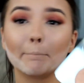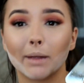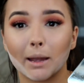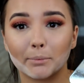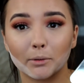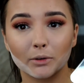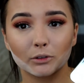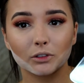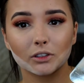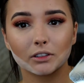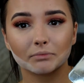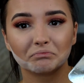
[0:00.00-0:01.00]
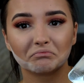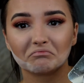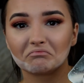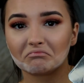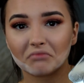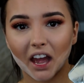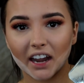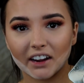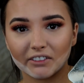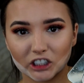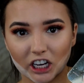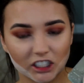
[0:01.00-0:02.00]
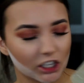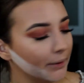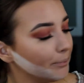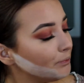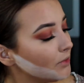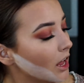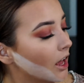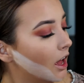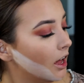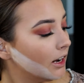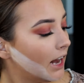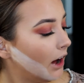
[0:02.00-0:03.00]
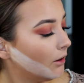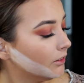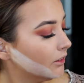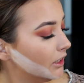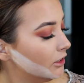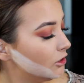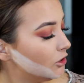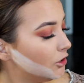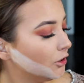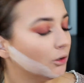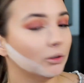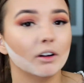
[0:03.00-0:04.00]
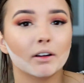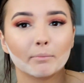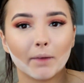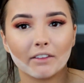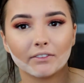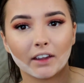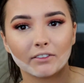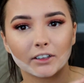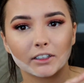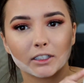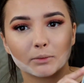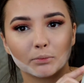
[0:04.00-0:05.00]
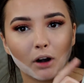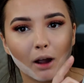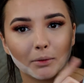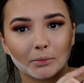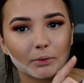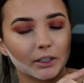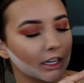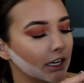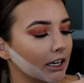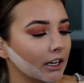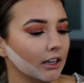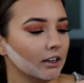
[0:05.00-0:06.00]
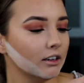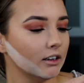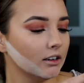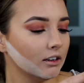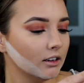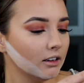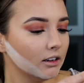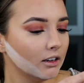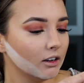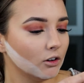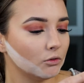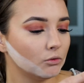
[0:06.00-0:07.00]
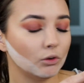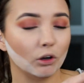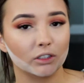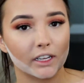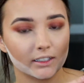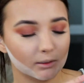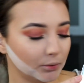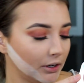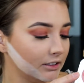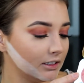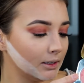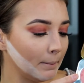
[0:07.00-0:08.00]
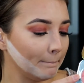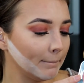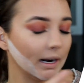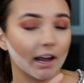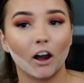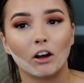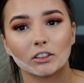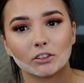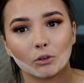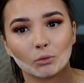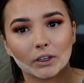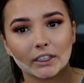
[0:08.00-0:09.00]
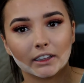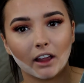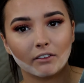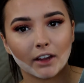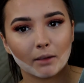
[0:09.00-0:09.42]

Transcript: Pamplemousse. I never touch it. Now these two, my favorite is probably Rosé Spritz, but I also really love